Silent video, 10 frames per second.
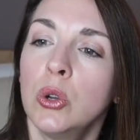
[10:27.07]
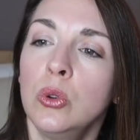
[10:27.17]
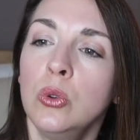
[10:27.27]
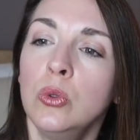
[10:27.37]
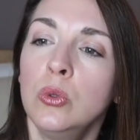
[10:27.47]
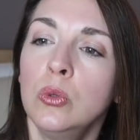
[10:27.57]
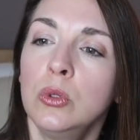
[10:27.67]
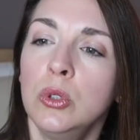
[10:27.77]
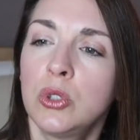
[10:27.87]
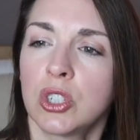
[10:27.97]

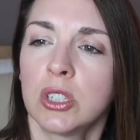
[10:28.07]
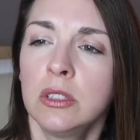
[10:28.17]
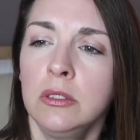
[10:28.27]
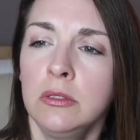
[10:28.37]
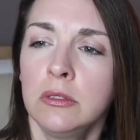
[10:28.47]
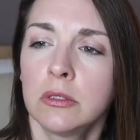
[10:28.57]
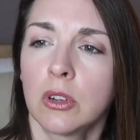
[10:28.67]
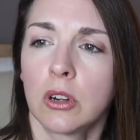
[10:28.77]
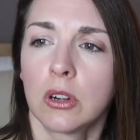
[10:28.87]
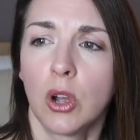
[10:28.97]
Oolution,
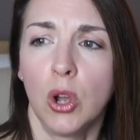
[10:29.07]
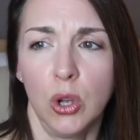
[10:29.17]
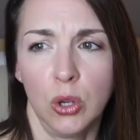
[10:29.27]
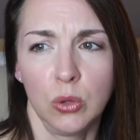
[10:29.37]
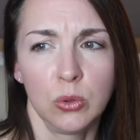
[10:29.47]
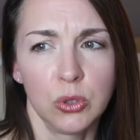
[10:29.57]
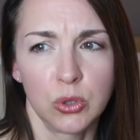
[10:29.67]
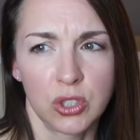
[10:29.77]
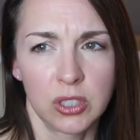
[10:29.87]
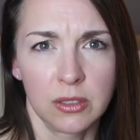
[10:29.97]
or
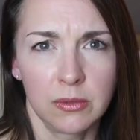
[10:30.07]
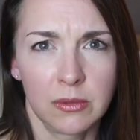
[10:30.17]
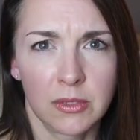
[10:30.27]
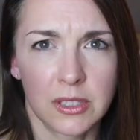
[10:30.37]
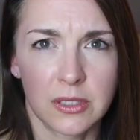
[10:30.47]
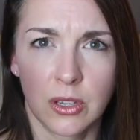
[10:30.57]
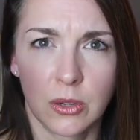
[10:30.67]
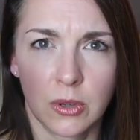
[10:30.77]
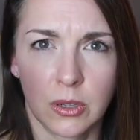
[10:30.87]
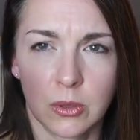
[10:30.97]
Oolution, it's
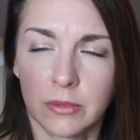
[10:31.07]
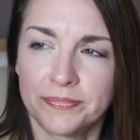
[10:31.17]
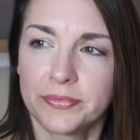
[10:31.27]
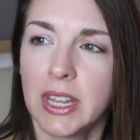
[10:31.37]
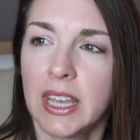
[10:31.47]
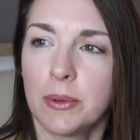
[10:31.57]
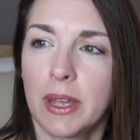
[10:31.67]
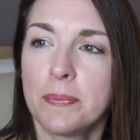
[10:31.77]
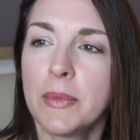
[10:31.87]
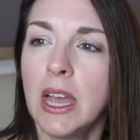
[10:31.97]
O-O.
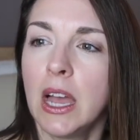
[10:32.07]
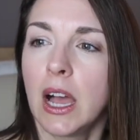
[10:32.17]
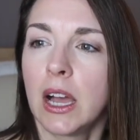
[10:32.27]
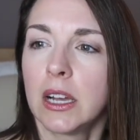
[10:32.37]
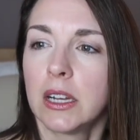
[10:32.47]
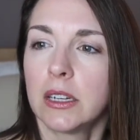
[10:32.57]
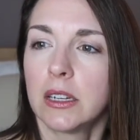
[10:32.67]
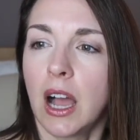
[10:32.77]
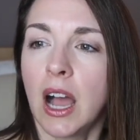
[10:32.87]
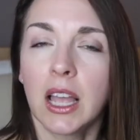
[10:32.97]
Anyway,
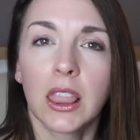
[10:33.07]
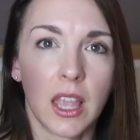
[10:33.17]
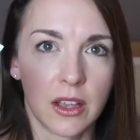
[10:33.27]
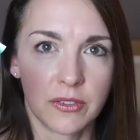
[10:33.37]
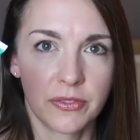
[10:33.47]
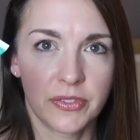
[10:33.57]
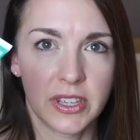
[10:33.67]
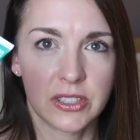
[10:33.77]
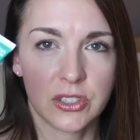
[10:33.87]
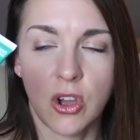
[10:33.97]
Eye Love
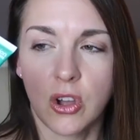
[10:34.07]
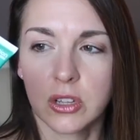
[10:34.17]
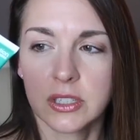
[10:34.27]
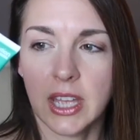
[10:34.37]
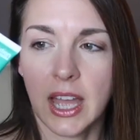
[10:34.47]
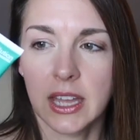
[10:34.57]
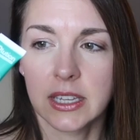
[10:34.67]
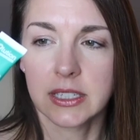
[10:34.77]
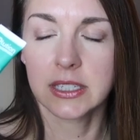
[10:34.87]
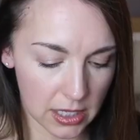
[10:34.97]
it's called,
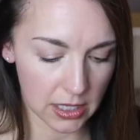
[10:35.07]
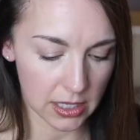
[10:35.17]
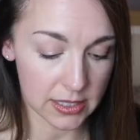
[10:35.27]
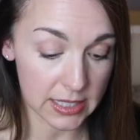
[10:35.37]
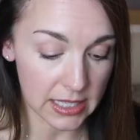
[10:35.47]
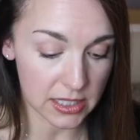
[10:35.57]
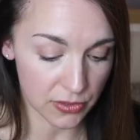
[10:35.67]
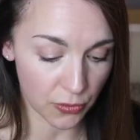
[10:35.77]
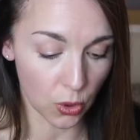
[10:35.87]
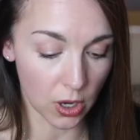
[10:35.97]
and it says
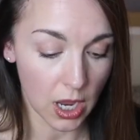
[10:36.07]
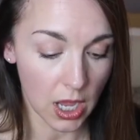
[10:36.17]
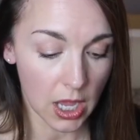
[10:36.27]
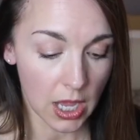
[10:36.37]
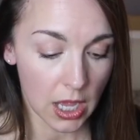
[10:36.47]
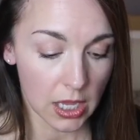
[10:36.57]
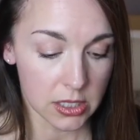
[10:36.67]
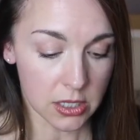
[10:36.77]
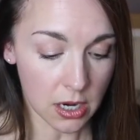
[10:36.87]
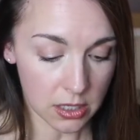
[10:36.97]
it's for
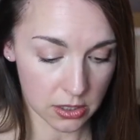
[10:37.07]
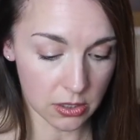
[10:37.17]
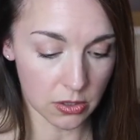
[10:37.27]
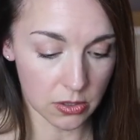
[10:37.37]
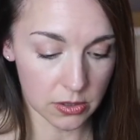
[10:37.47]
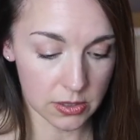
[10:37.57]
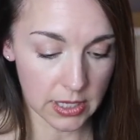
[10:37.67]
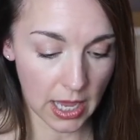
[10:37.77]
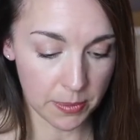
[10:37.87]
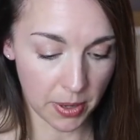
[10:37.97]
dark circles
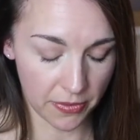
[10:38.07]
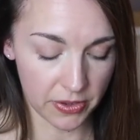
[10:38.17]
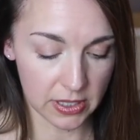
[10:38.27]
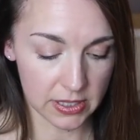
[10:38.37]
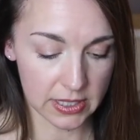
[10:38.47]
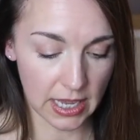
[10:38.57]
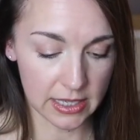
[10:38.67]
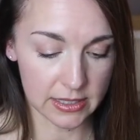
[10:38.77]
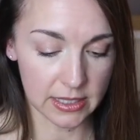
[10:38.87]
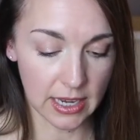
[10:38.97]
and puffiness, and
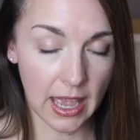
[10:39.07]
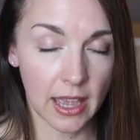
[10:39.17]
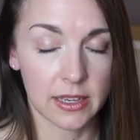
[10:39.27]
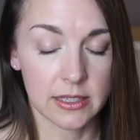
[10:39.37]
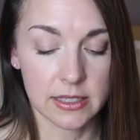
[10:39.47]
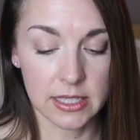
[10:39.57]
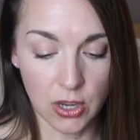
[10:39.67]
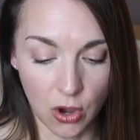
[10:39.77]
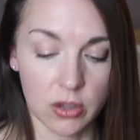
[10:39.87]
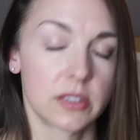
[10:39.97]
it's an
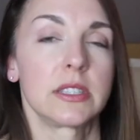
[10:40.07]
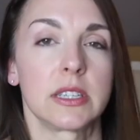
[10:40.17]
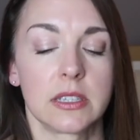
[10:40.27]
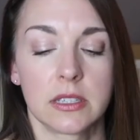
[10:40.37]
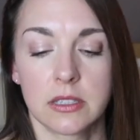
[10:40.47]
antioxidant.